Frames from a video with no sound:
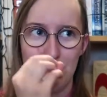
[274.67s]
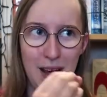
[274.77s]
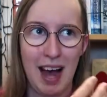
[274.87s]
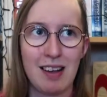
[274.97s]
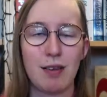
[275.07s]

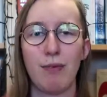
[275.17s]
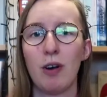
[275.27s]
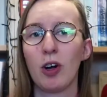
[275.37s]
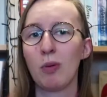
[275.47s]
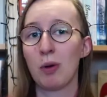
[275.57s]
has a
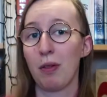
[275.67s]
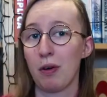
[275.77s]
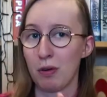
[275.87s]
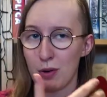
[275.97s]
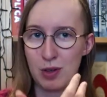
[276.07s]
fairy
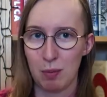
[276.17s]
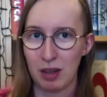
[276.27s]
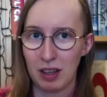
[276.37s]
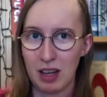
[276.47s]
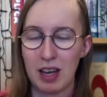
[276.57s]
godmother or
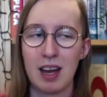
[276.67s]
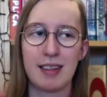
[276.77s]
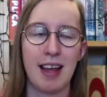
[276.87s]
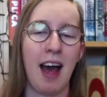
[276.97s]
something like it,